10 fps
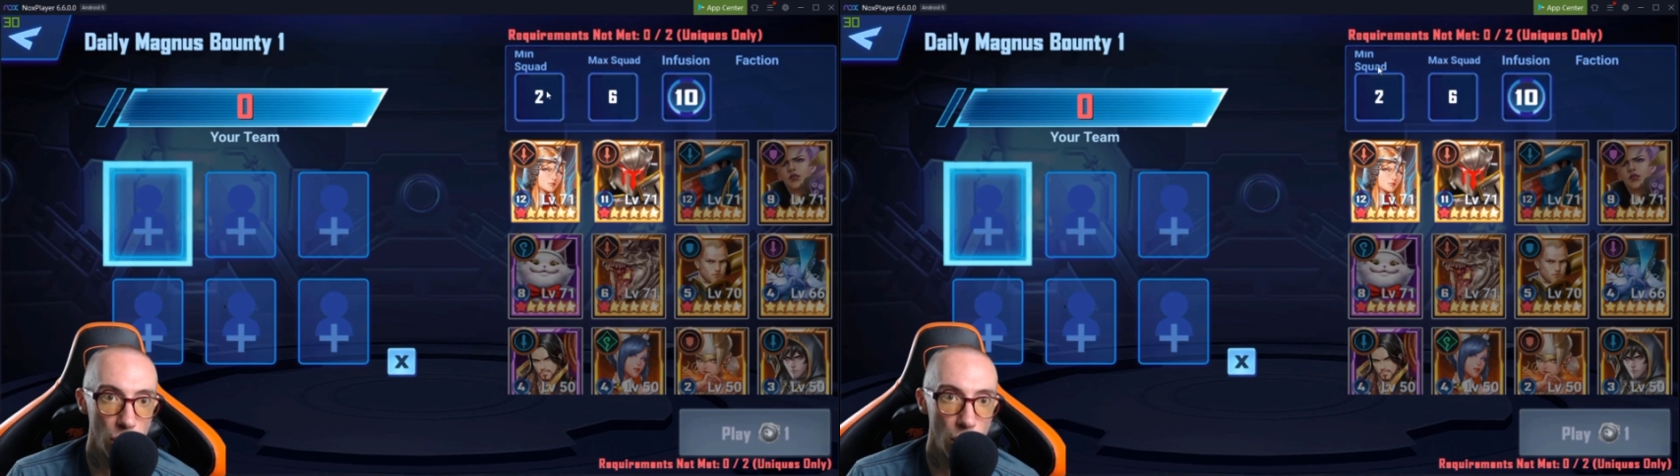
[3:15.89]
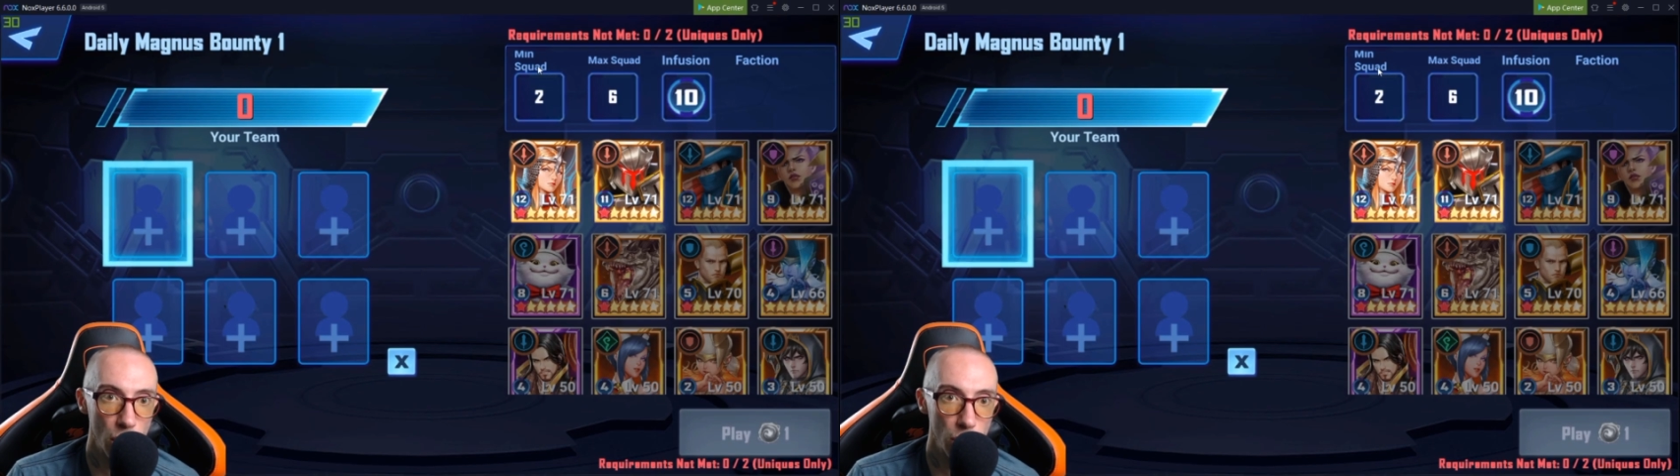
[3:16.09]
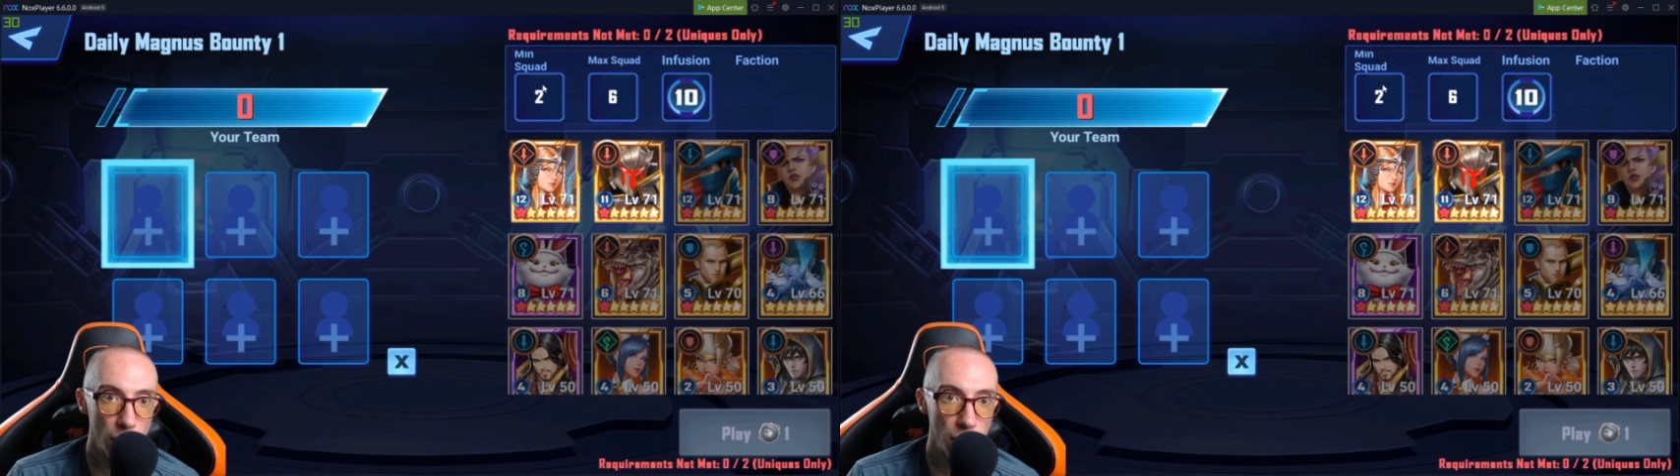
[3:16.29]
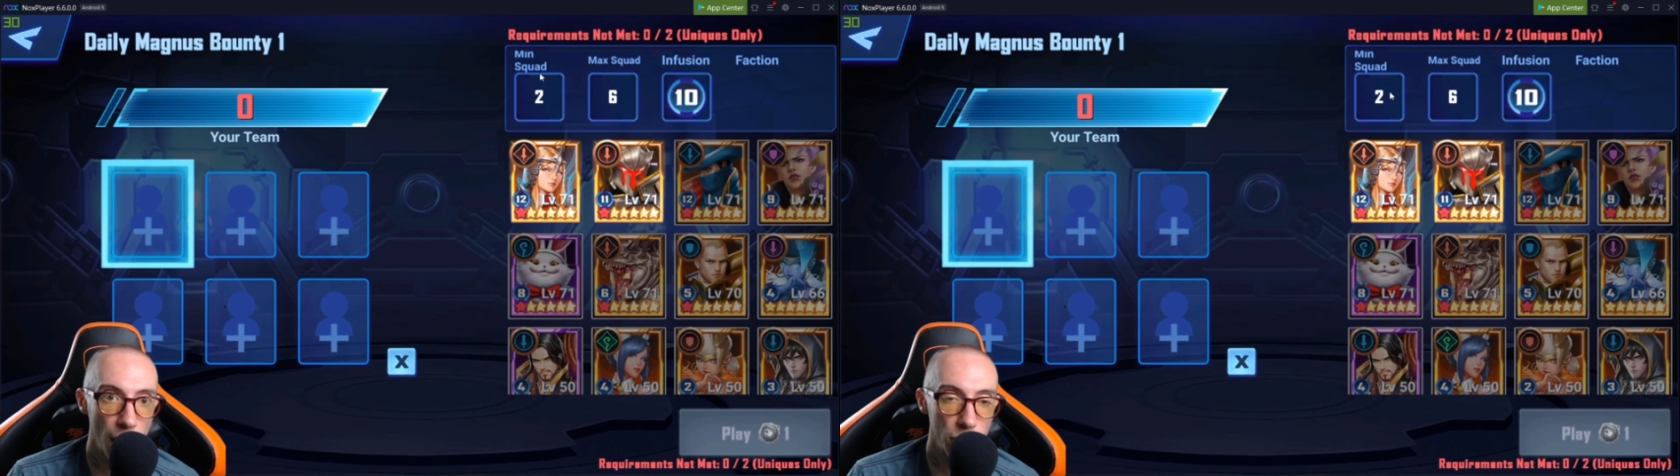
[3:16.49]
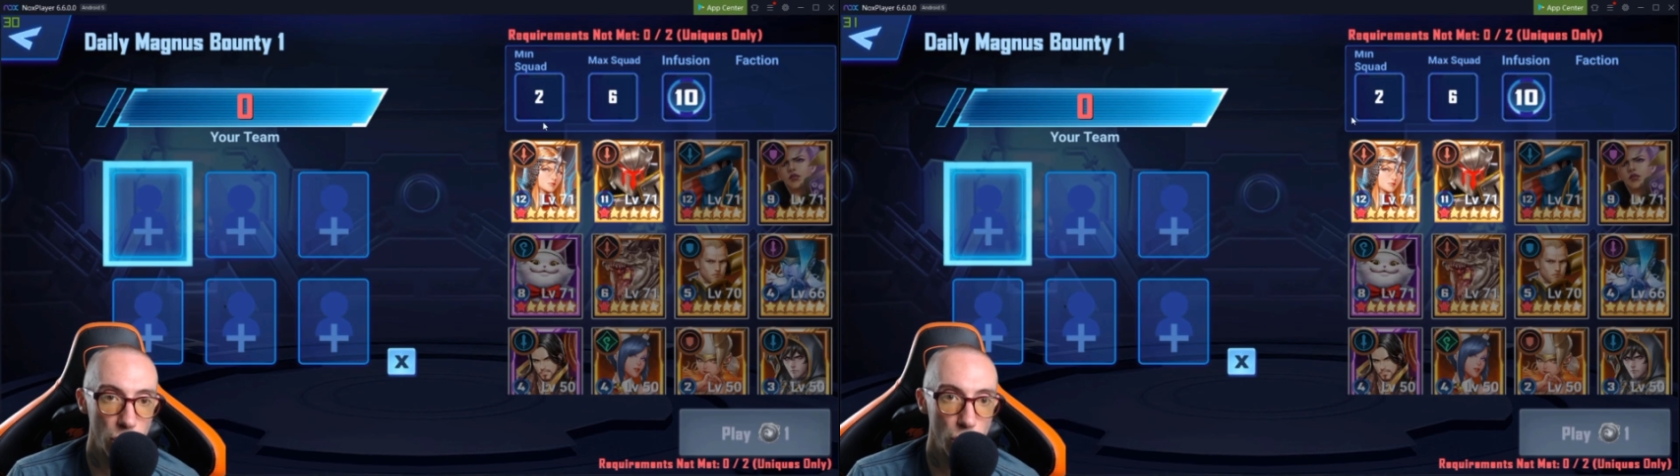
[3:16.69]
you have to
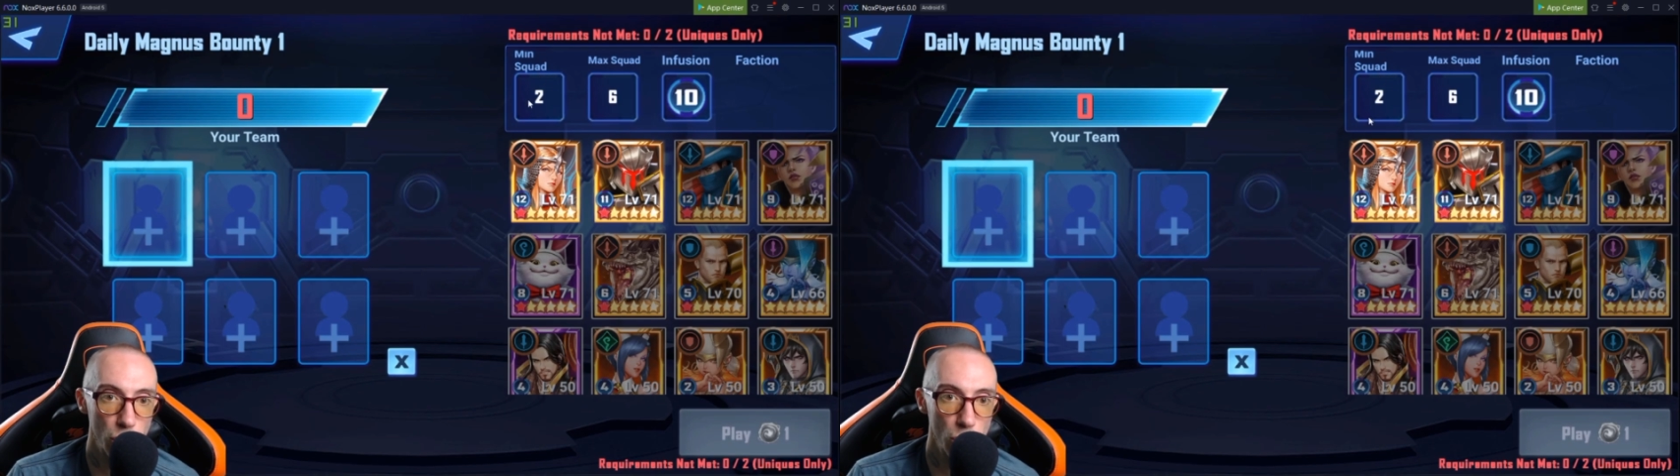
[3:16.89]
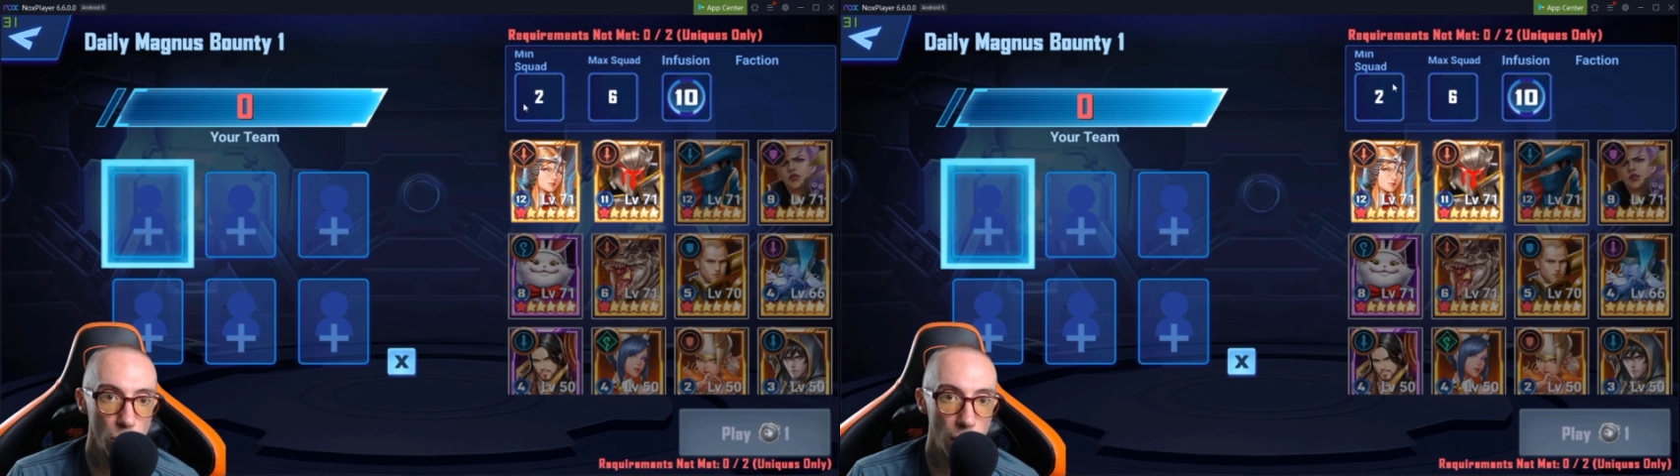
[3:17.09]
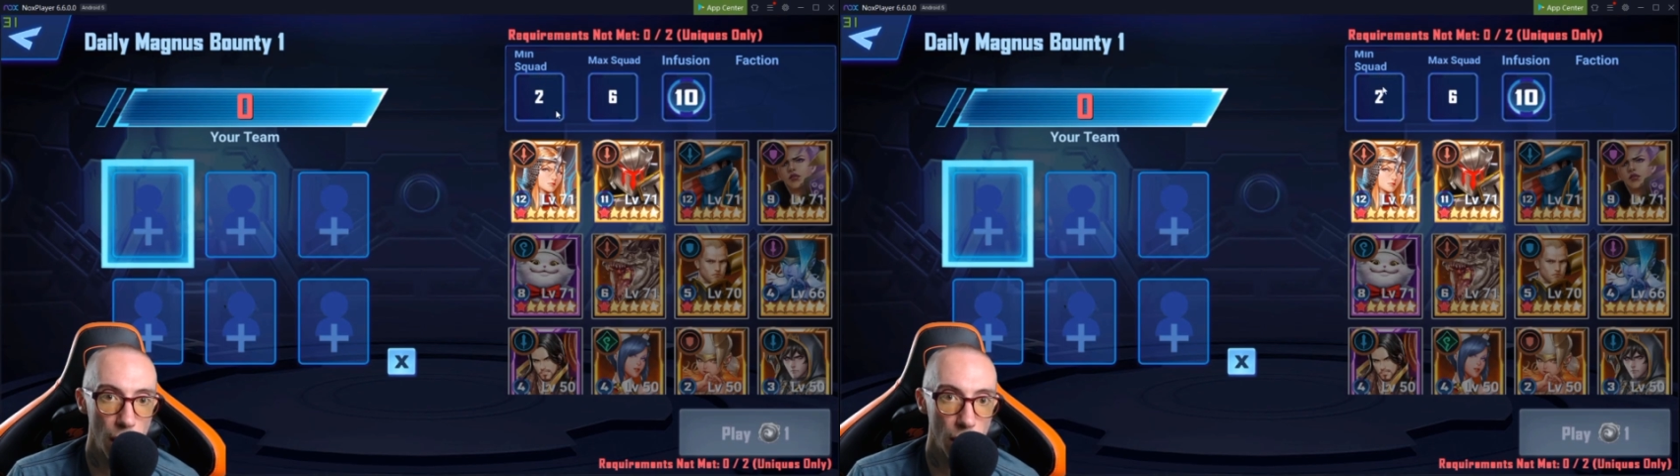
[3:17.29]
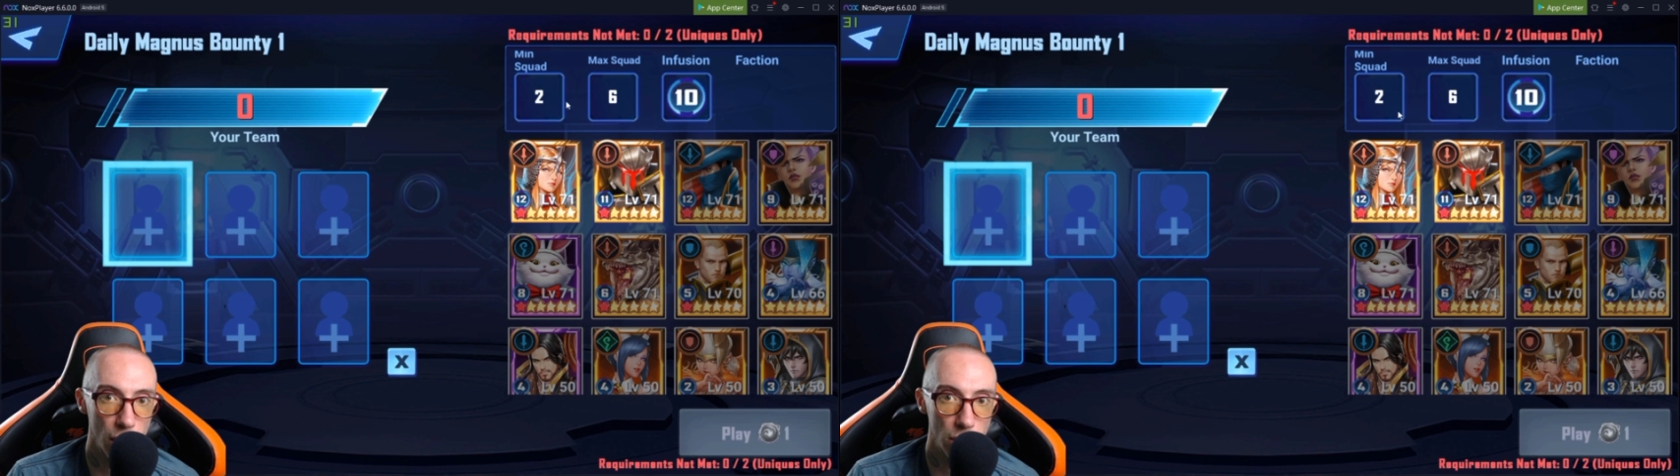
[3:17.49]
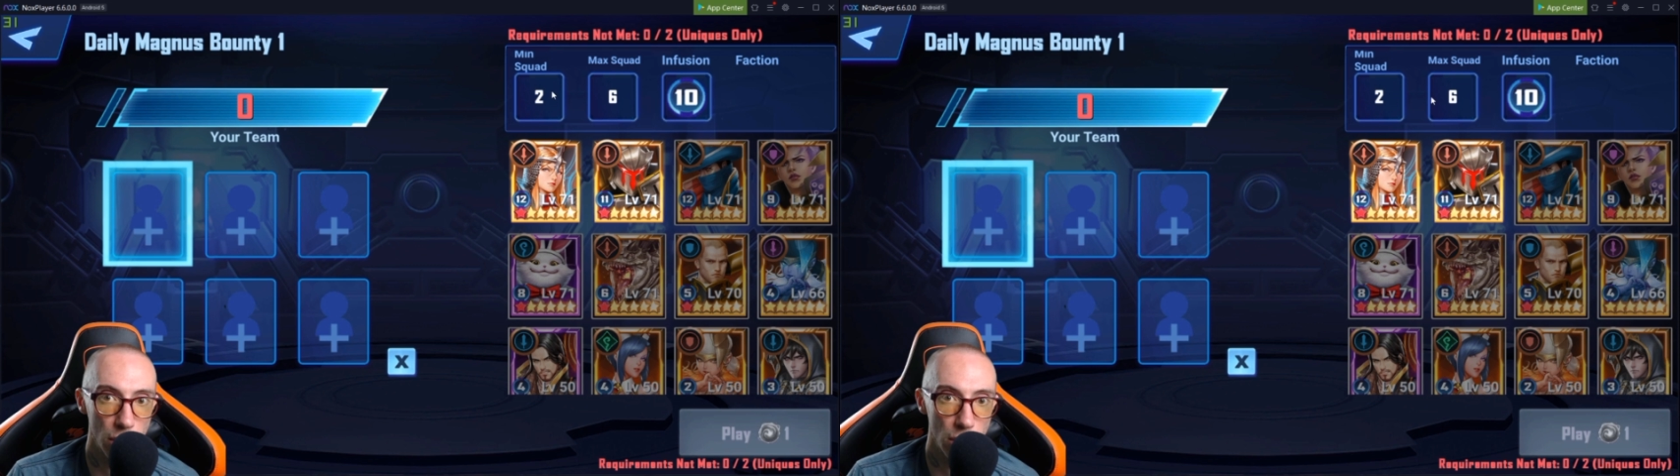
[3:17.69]
have 2
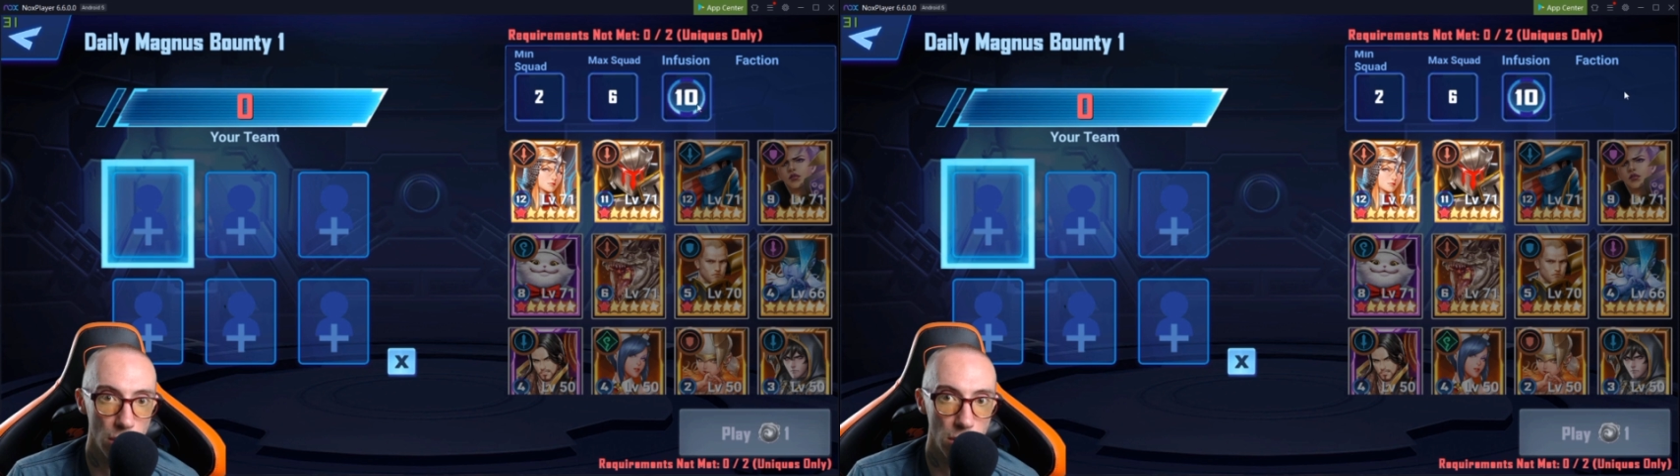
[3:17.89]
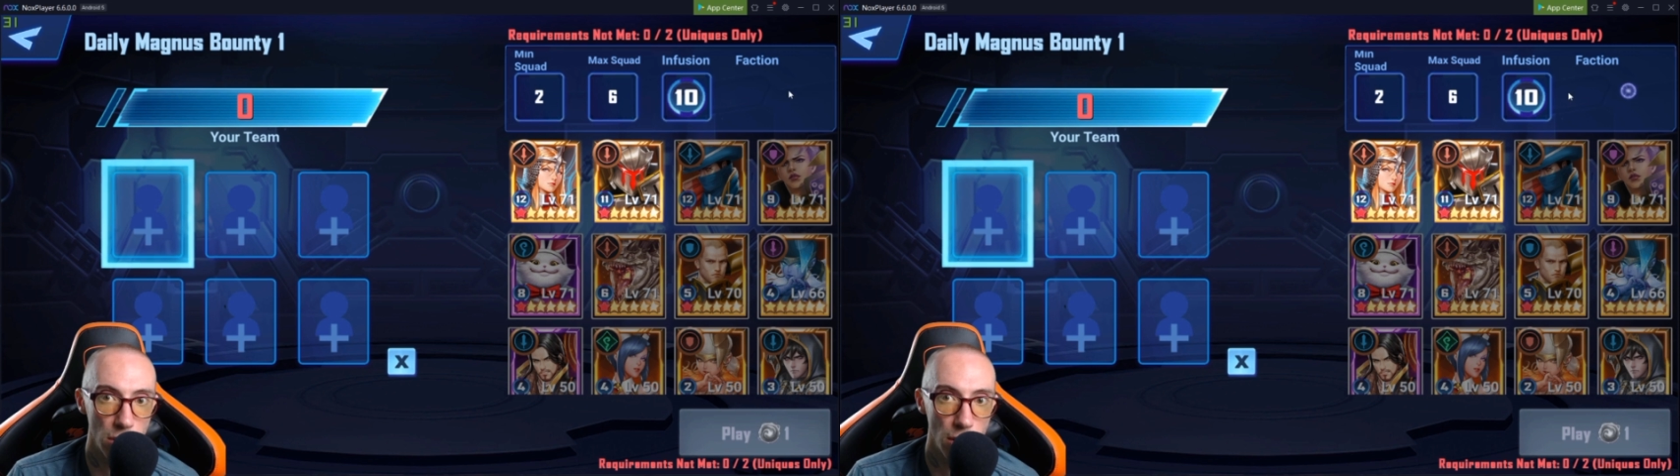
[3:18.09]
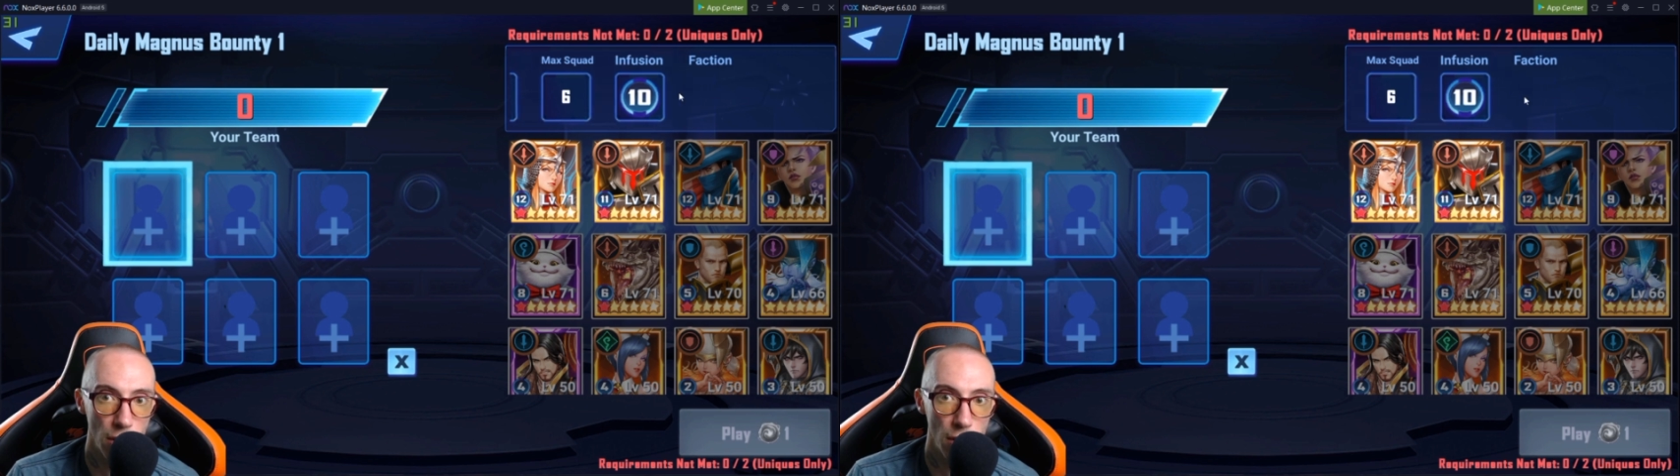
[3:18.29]
characters